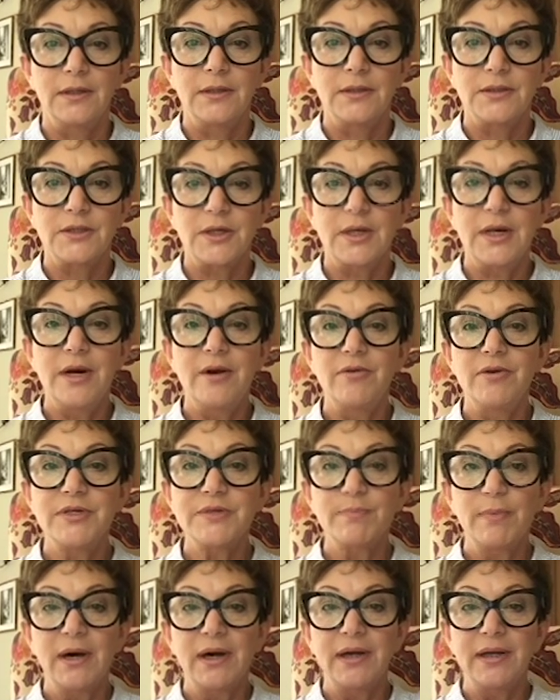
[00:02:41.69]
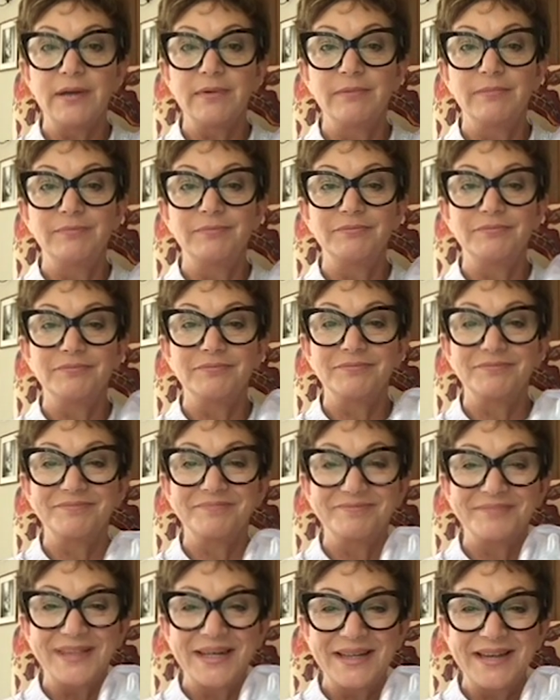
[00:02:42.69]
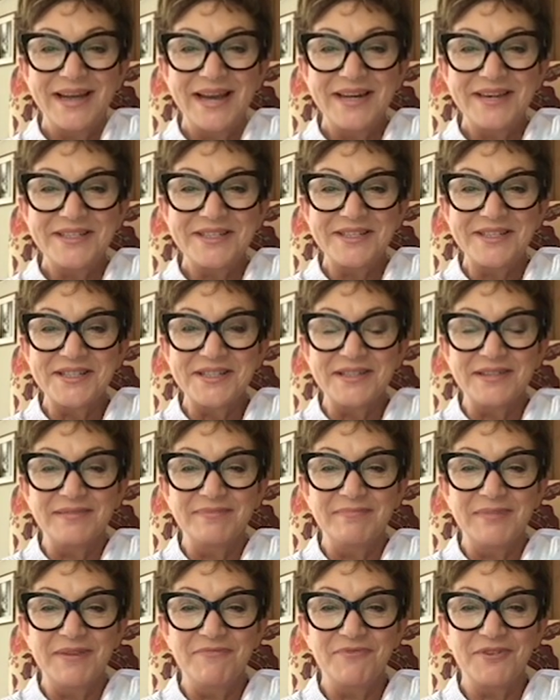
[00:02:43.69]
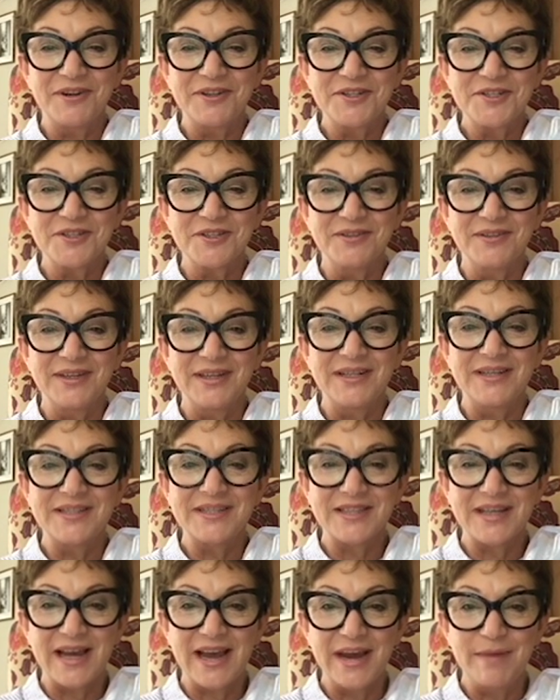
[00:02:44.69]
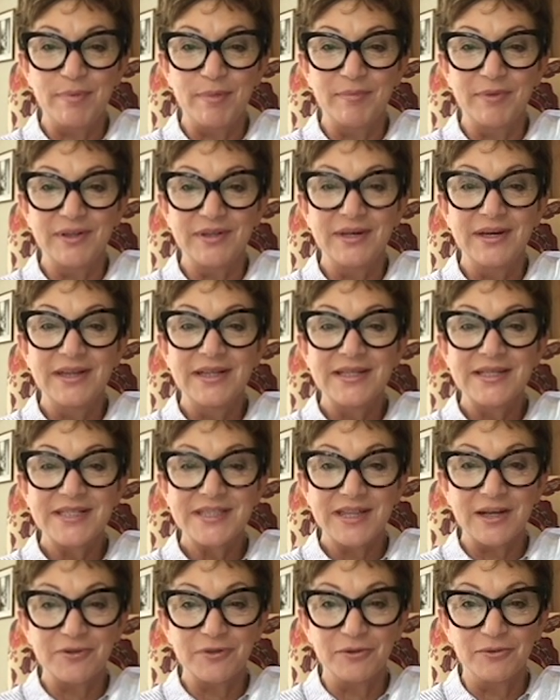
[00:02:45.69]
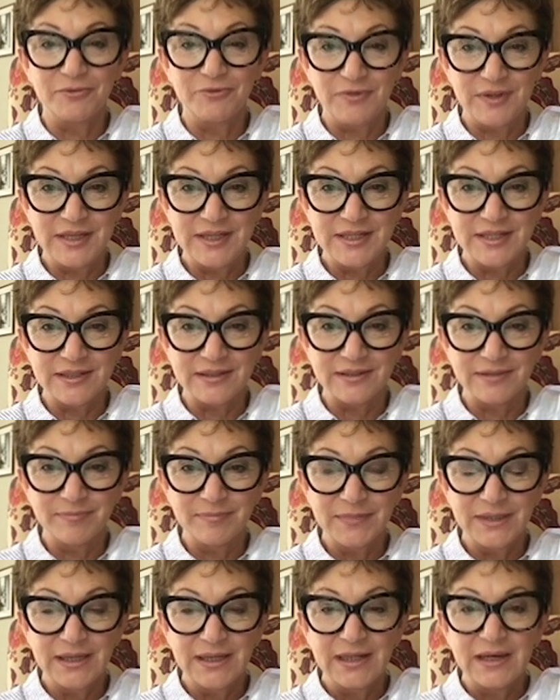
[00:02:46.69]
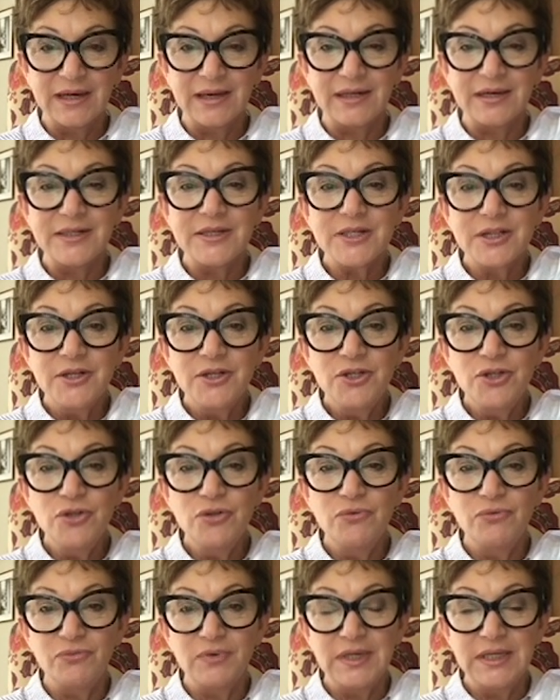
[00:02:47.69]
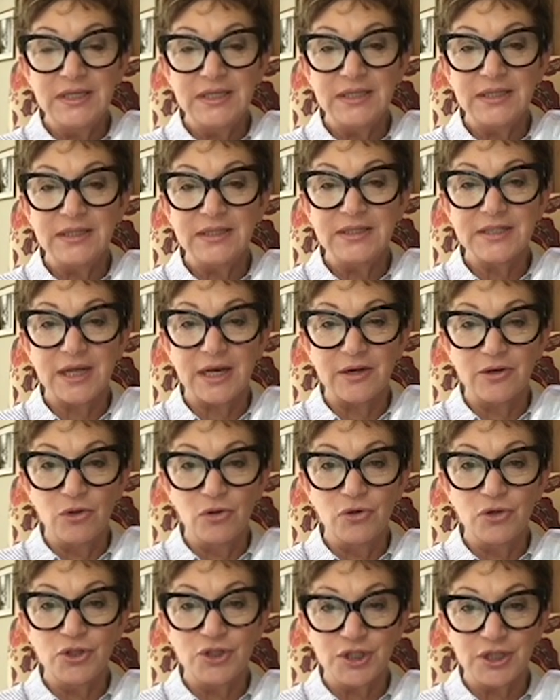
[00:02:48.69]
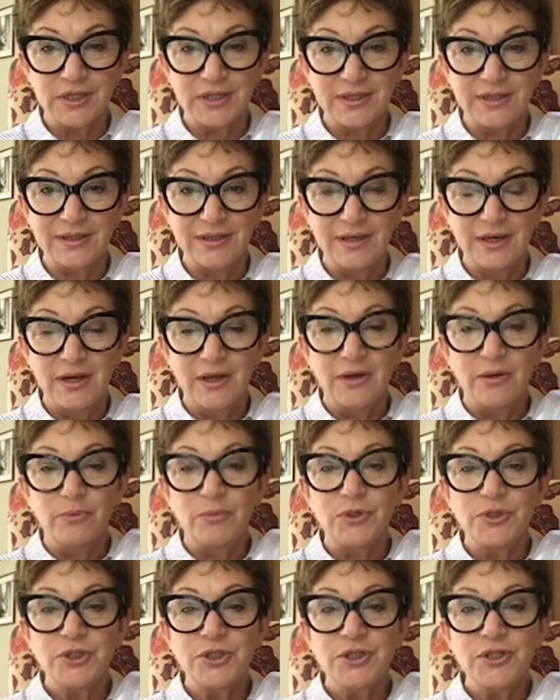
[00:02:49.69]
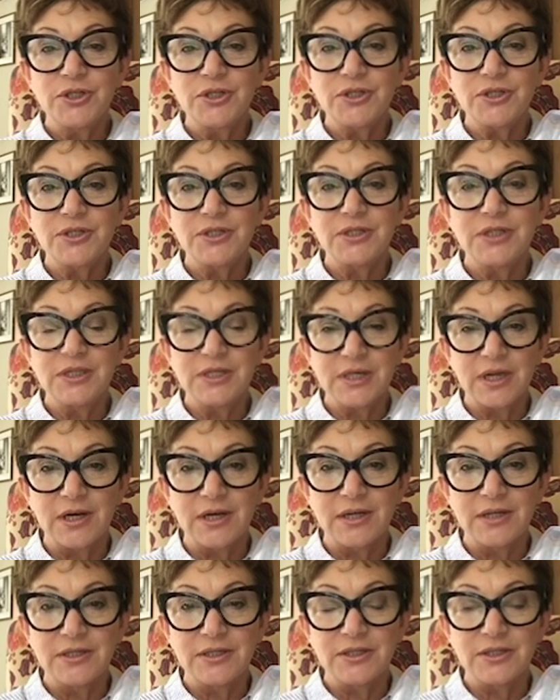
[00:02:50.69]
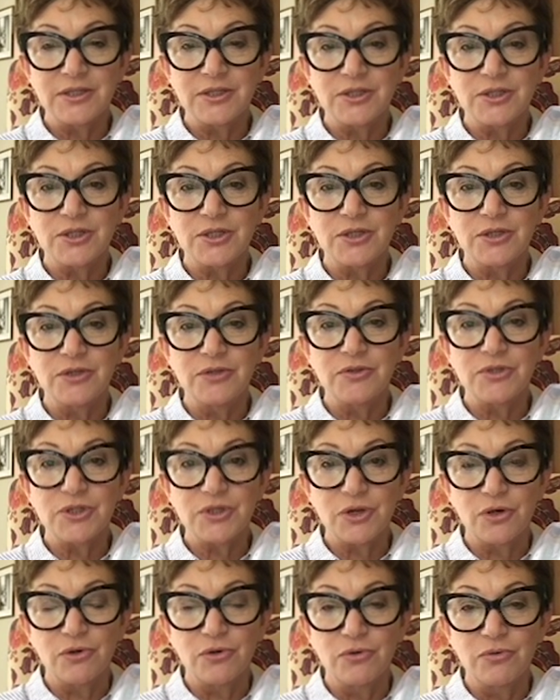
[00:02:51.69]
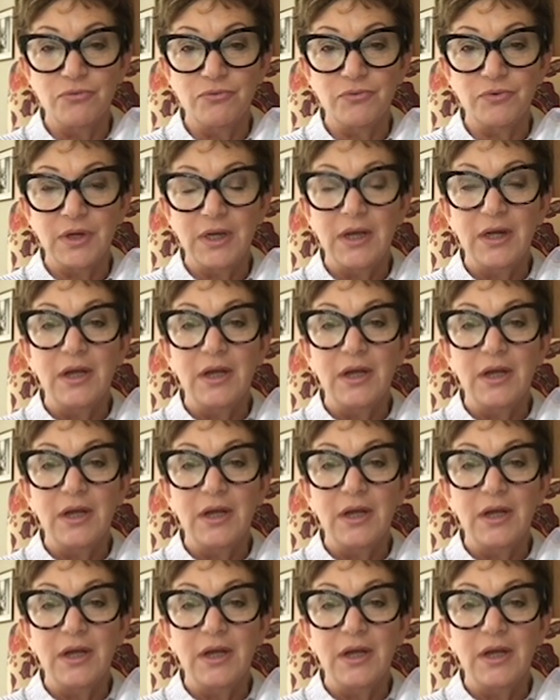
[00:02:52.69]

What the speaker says: So here is my latest invention. It's the Haberman Suckle Feeder, and it's a new feeding technology which is designed to solve